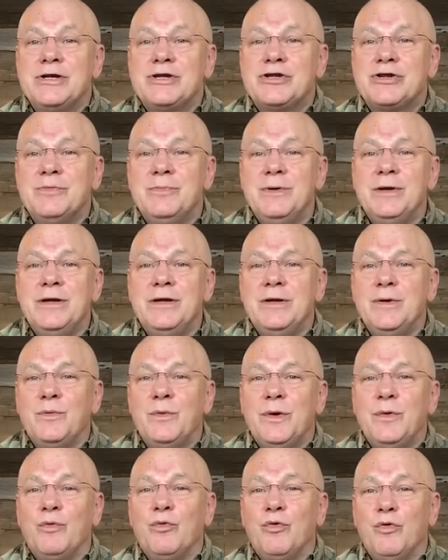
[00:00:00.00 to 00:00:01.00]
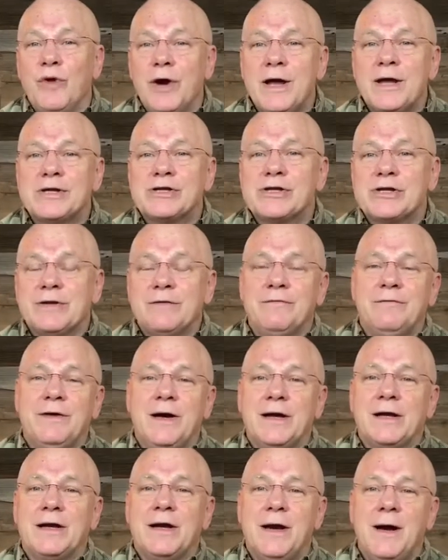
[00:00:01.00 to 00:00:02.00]
needs to be that we rest and
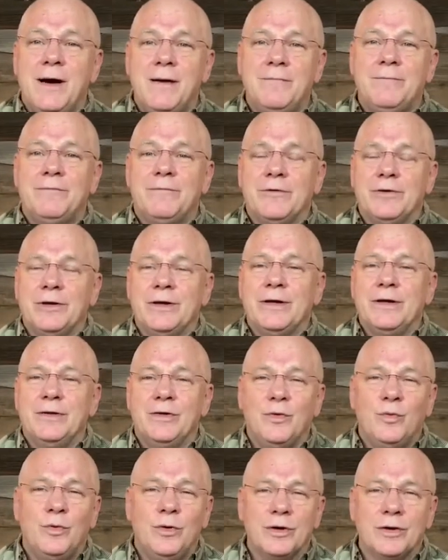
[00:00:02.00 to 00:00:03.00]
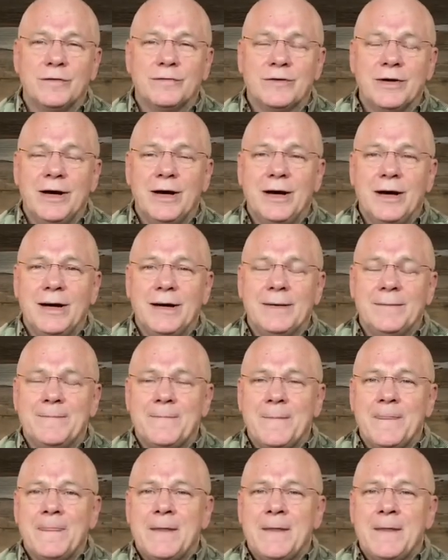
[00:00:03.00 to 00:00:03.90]
find comfort in the will of God.